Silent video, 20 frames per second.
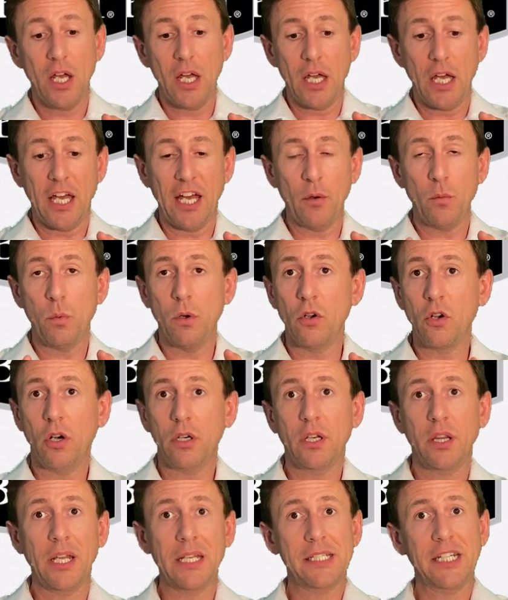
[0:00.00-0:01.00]
We've got
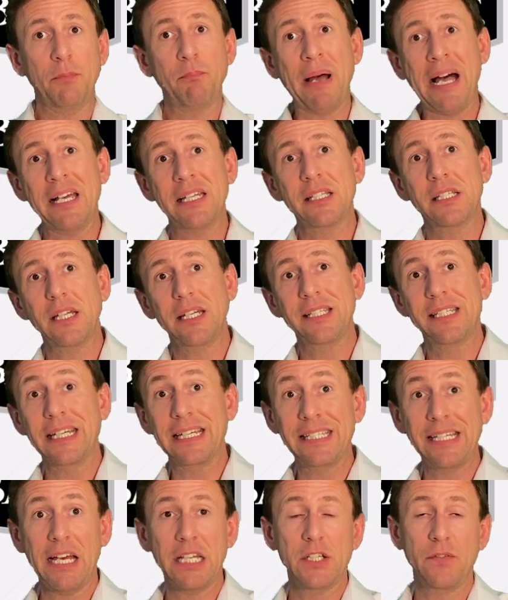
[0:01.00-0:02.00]
things like past
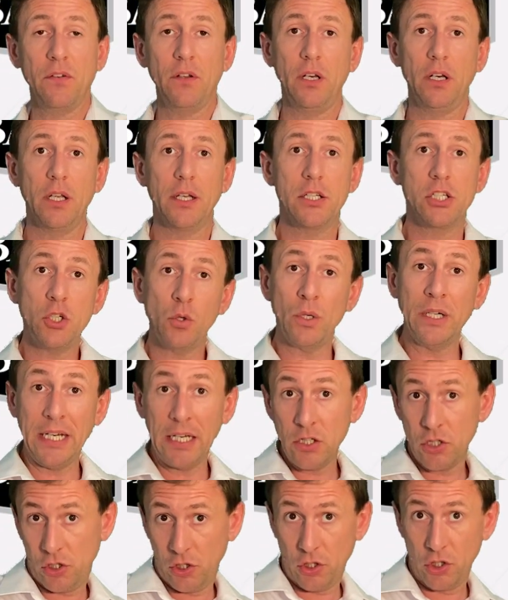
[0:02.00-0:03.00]
successful student
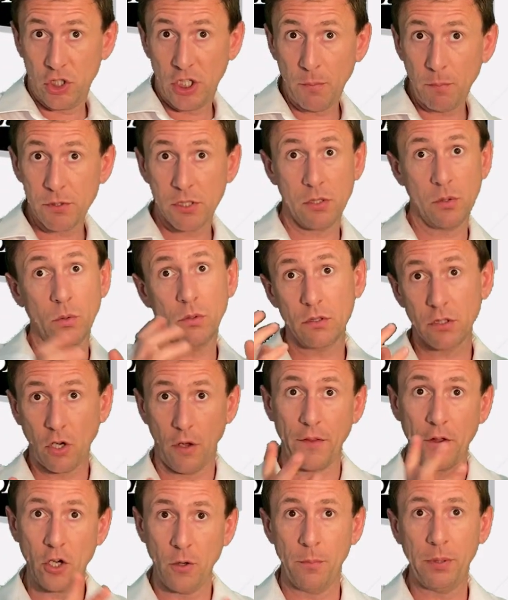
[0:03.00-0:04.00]
internships, so we've got
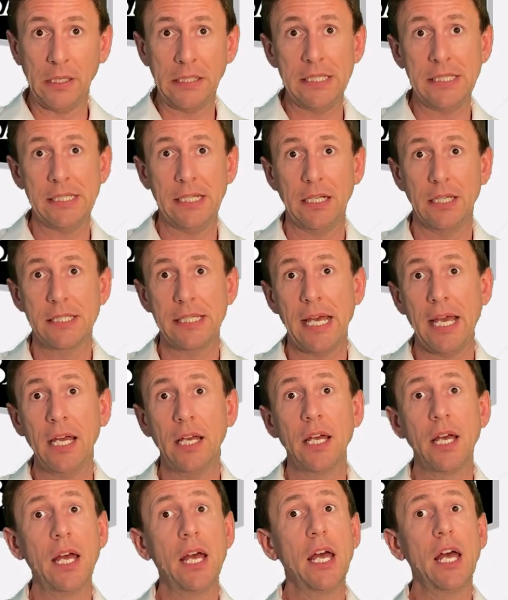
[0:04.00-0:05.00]
the company details there.
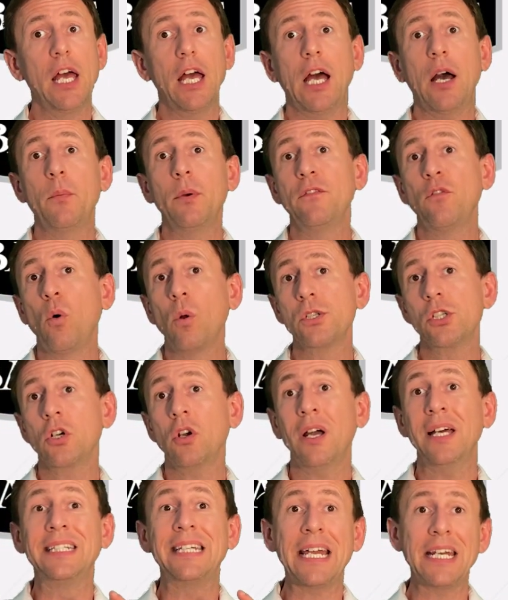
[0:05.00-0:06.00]
And we've also
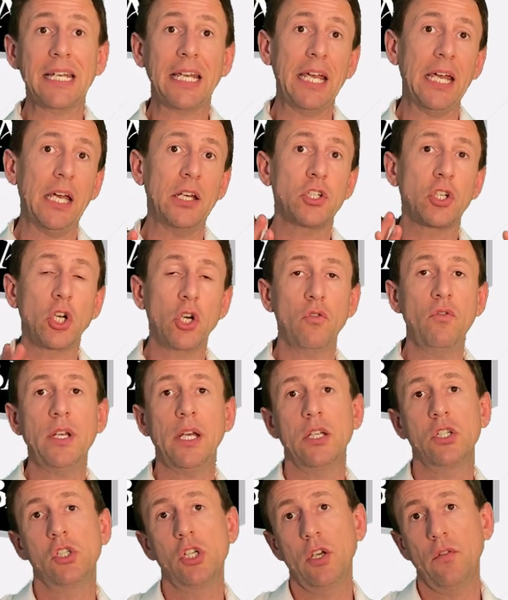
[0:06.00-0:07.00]
got a dedicated career
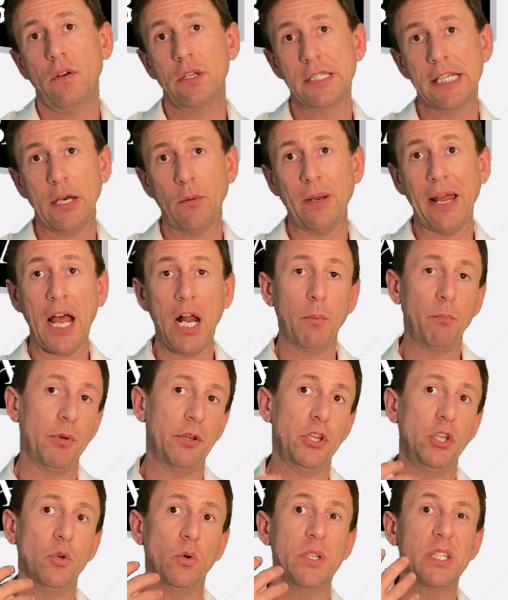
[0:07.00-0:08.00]
service that will help
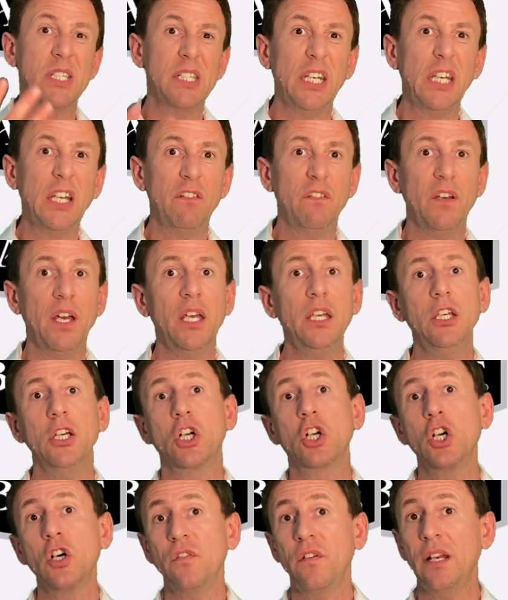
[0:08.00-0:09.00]
with your CV, your
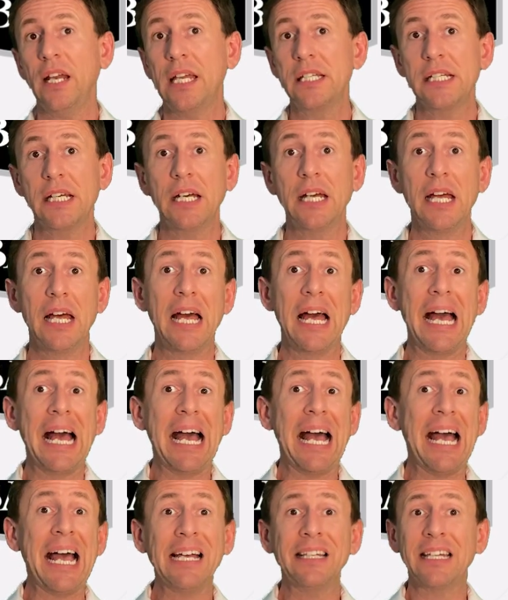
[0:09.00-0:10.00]
cover letter,
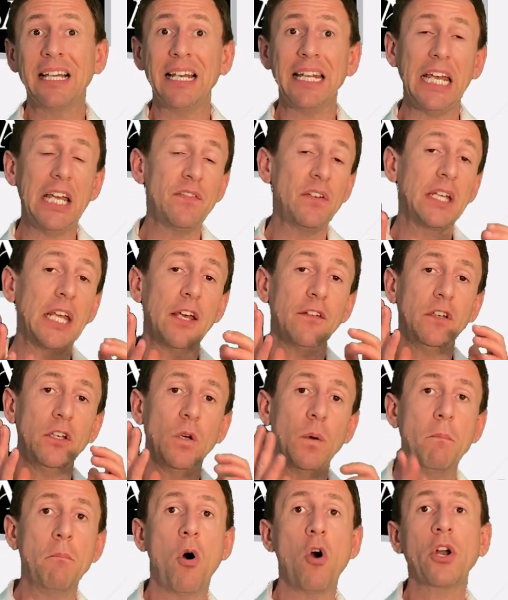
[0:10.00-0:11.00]
and they'll even give you
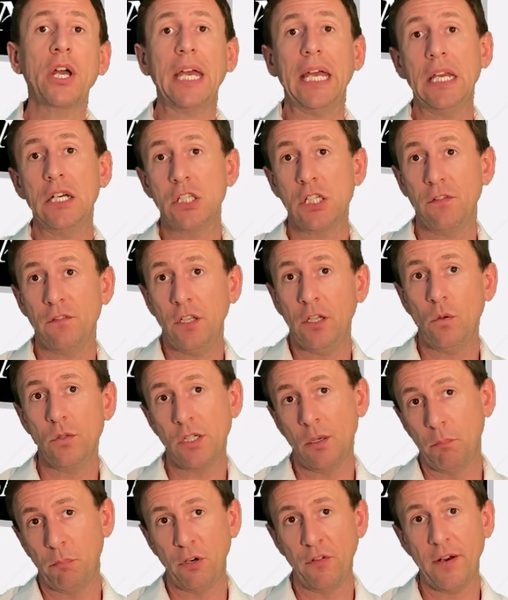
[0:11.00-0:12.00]
mock interviews
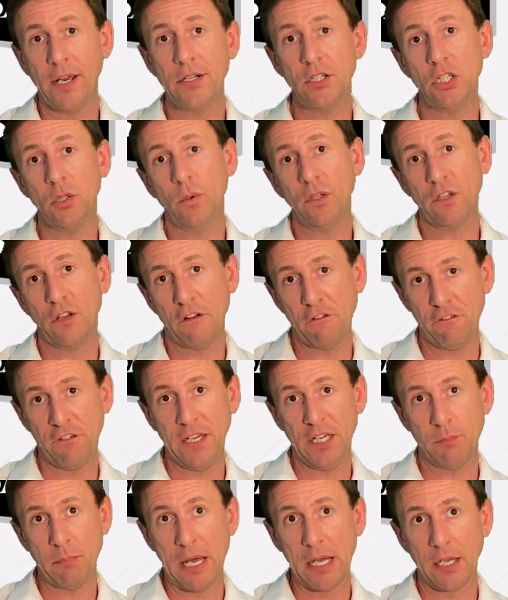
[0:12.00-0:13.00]
and provide you with
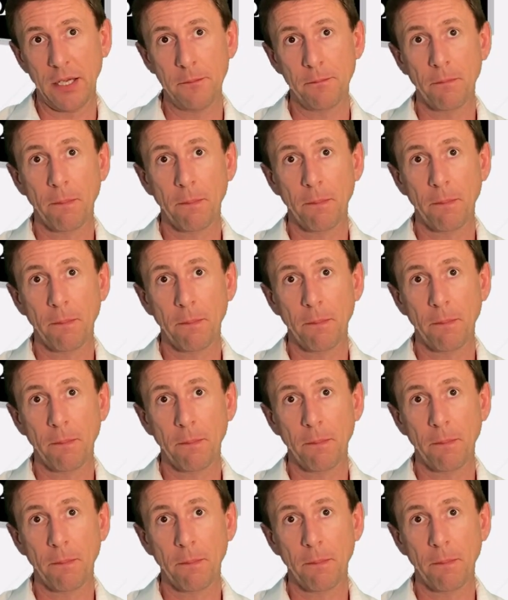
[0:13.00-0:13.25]
feedback.